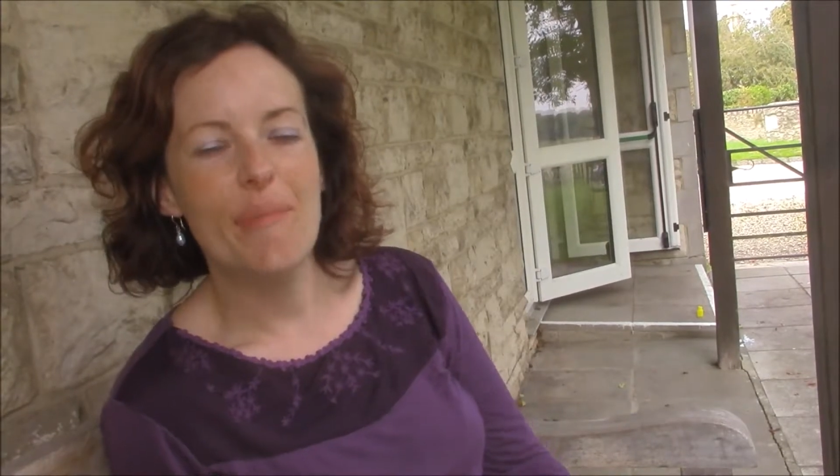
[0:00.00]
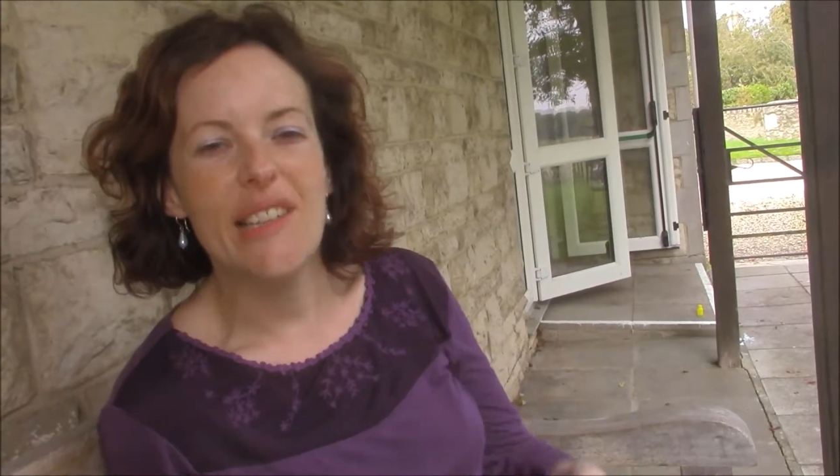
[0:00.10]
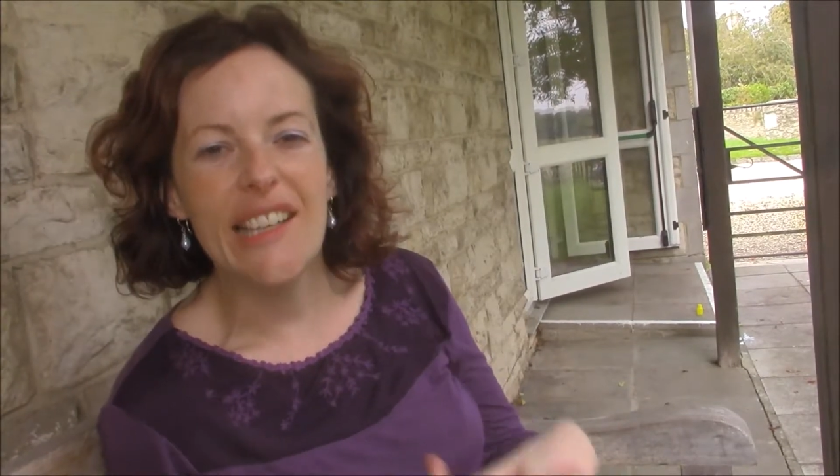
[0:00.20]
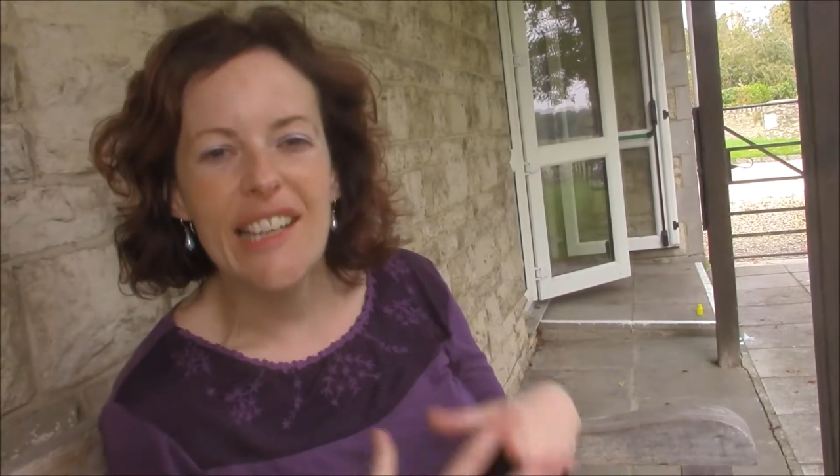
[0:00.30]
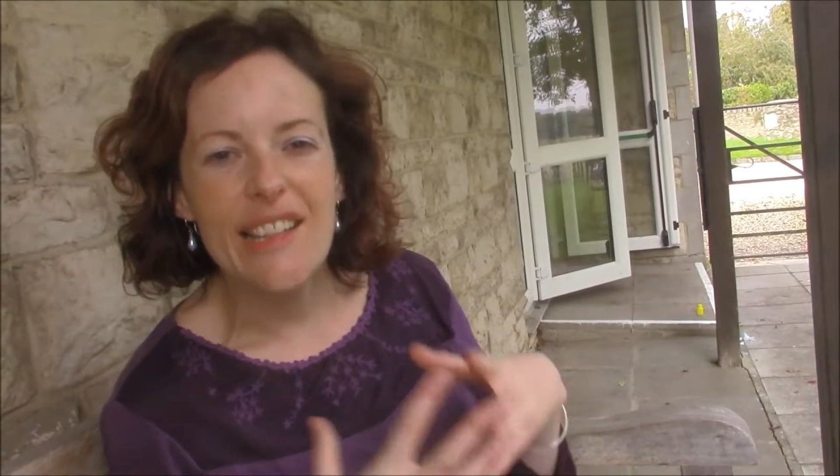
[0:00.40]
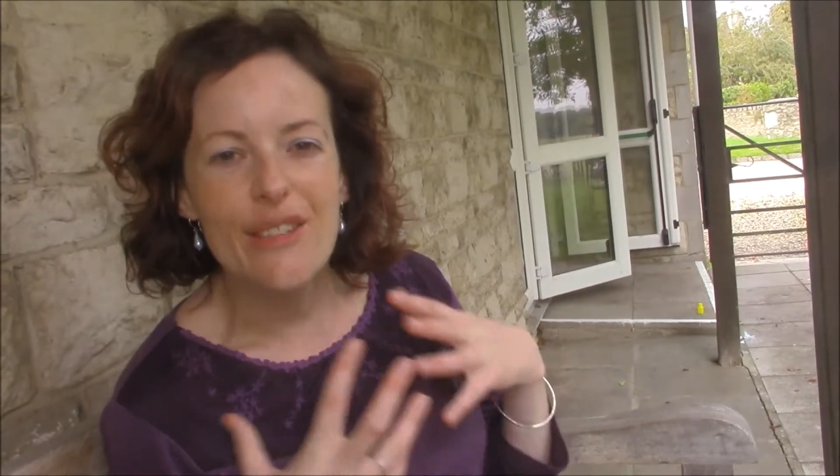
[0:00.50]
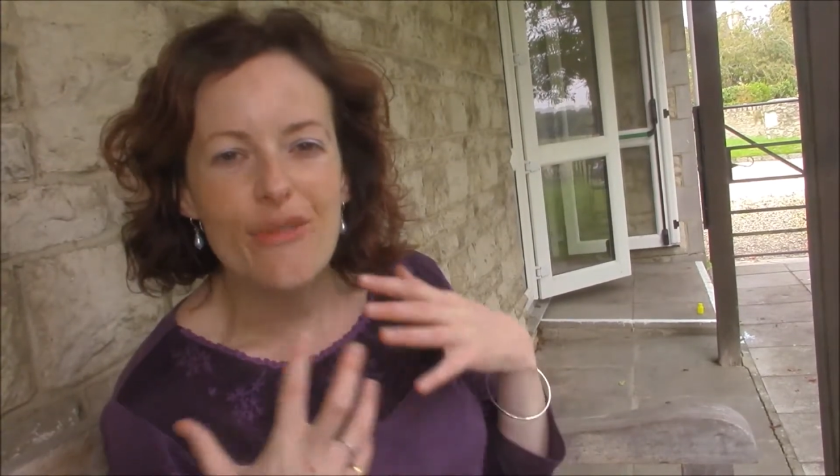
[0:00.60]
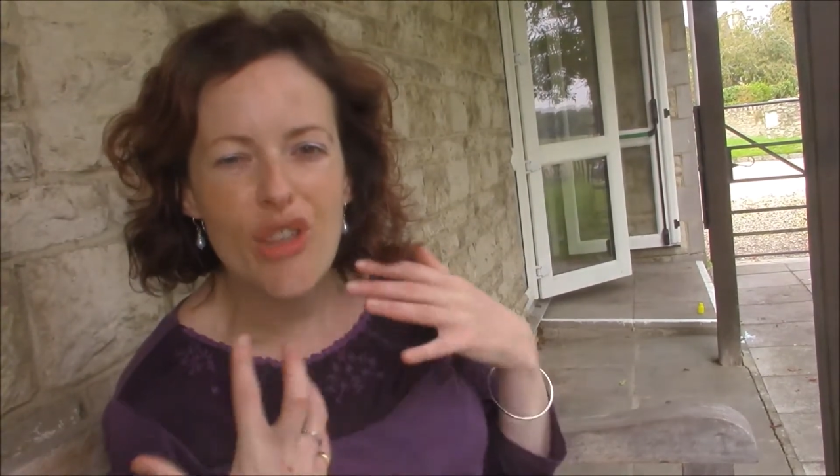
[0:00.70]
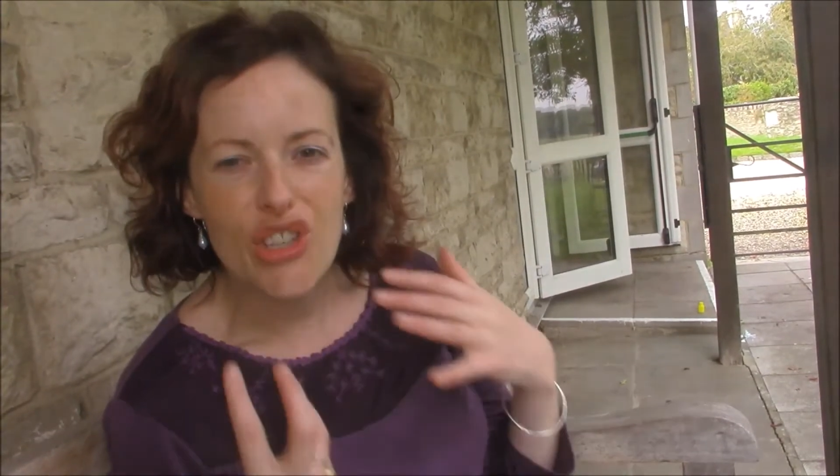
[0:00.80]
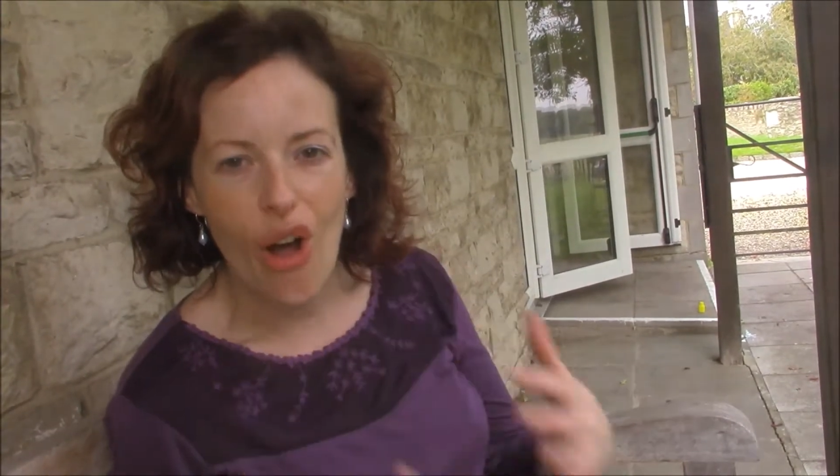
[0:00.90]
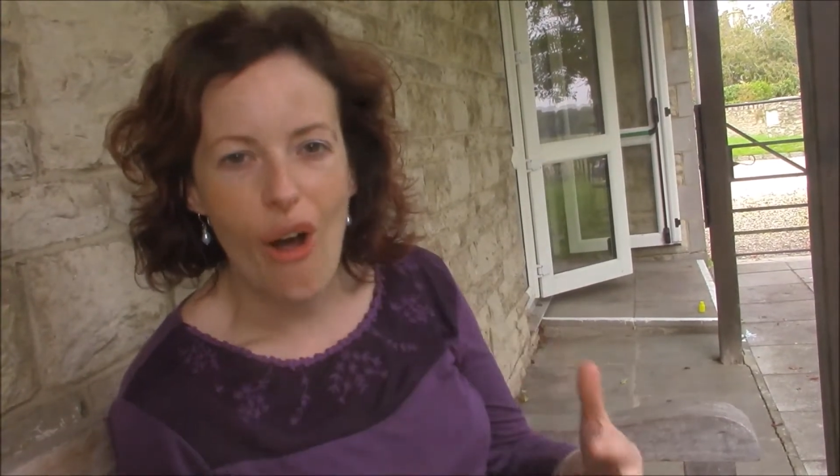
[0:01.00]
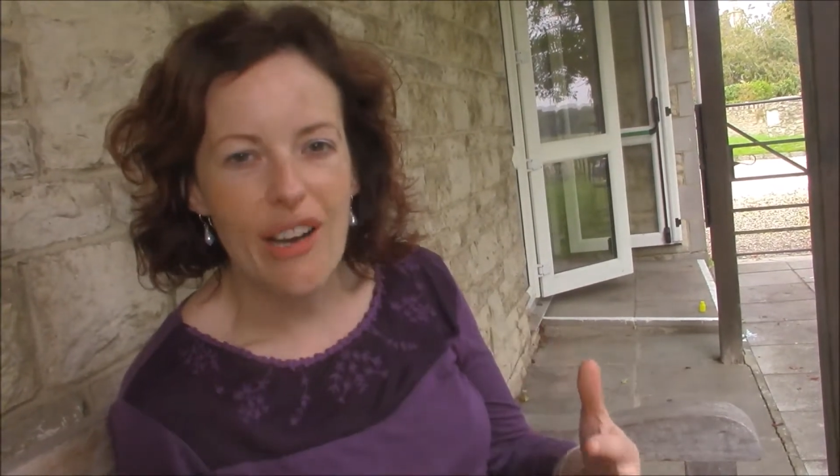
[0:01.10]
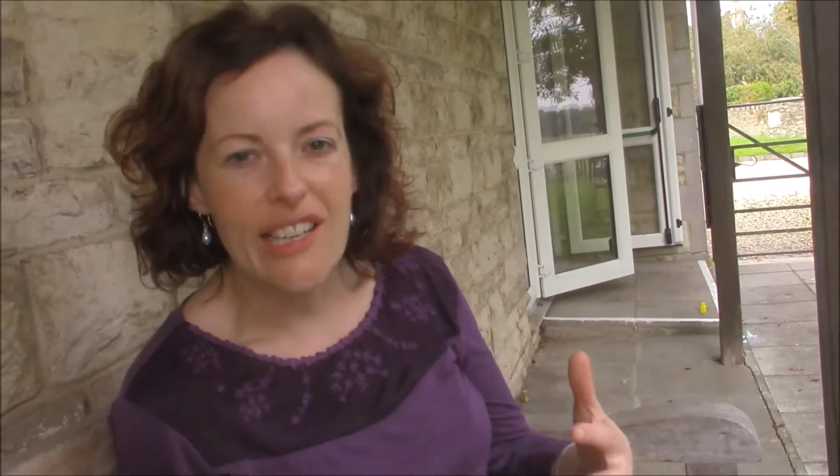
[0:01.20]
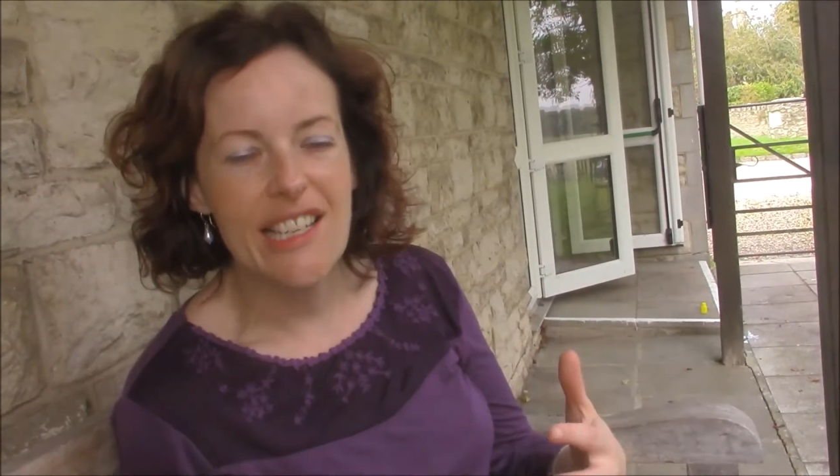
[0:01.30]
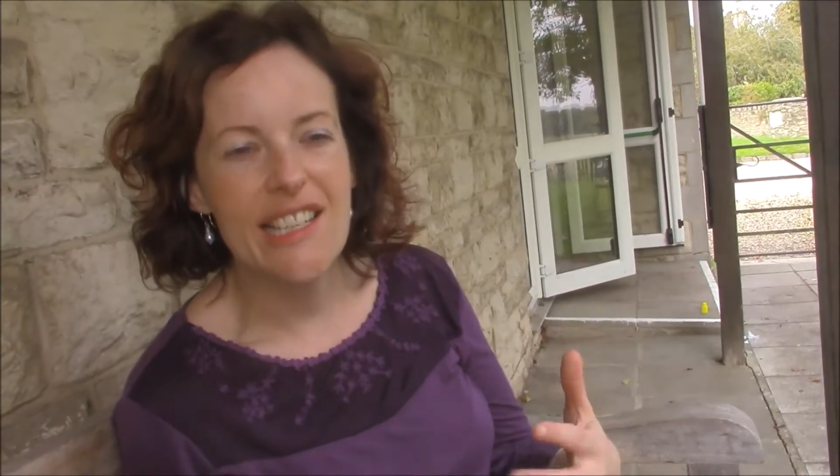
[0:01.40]
particularly the
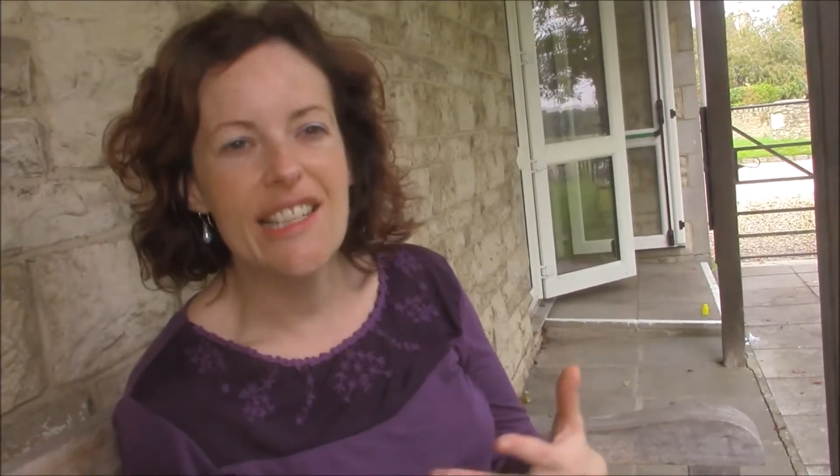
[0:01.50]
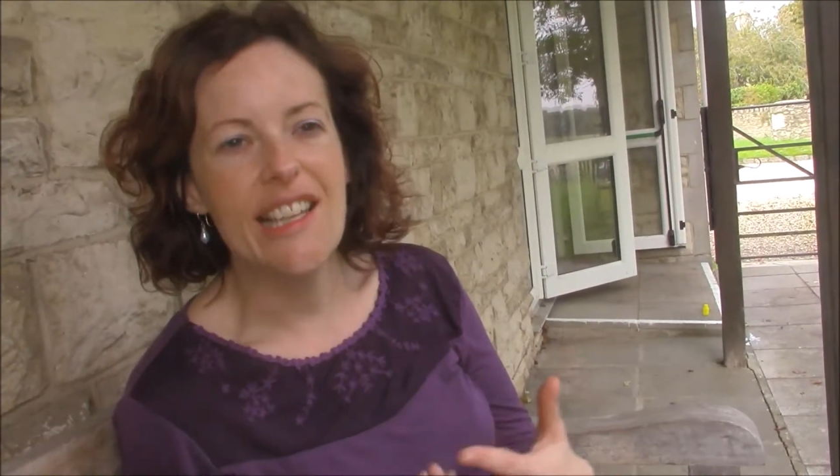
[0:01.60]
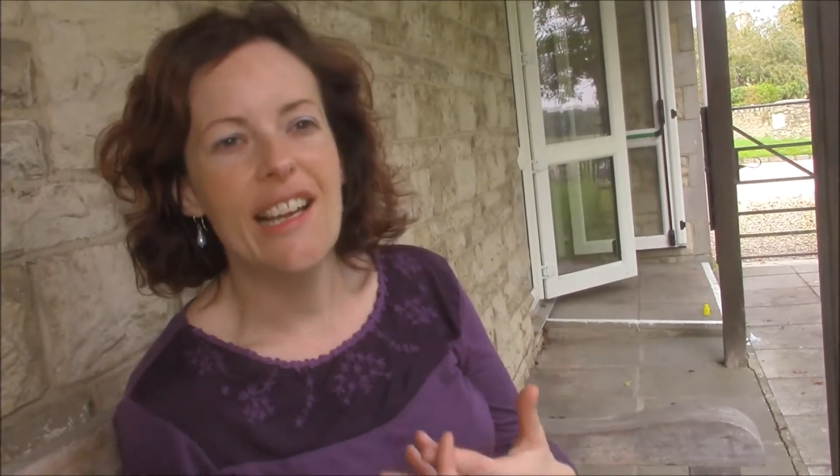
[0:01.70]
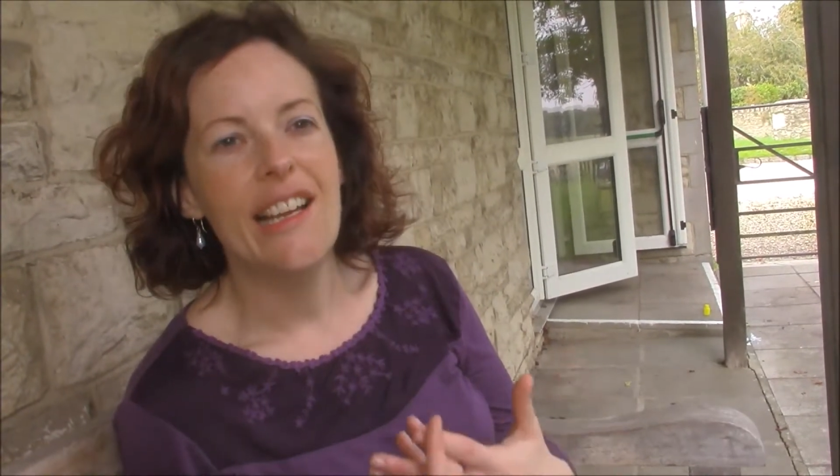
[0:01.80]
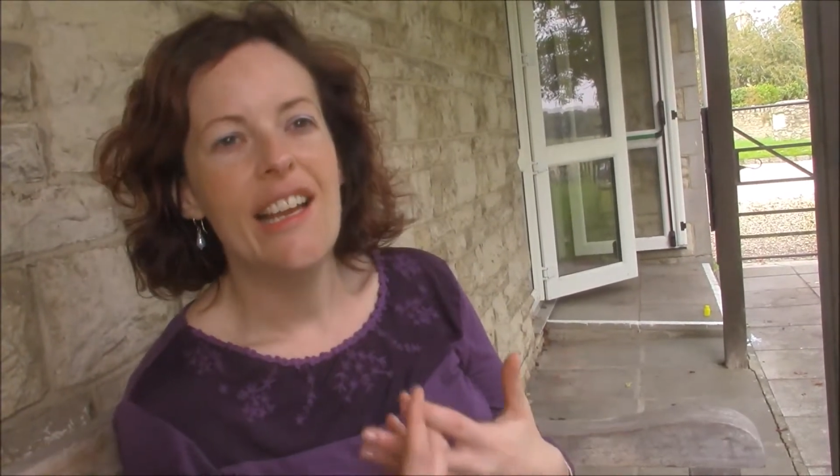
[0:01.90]
darkness, the